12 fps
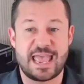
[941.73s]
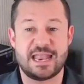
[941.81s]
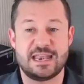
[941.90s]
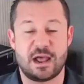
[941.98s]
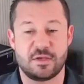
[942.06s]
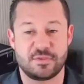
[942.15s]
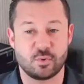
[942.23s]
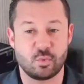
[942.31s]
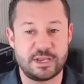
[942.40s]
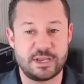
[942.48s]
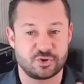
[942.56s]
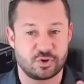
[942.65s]
and now their
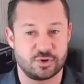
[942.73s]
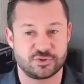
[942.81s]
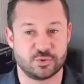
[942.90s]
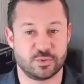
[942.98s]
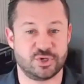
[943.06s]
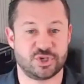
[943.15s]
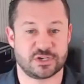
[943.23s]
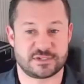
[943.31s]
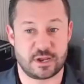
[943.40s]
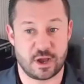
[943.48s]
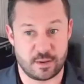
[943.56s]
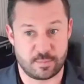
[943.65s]
rates are also
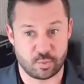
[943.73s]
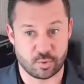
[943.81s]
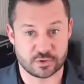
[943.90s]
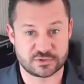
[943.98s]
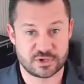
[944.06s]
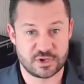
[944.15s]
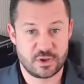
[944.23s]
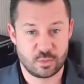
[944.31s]
adjusting upwards,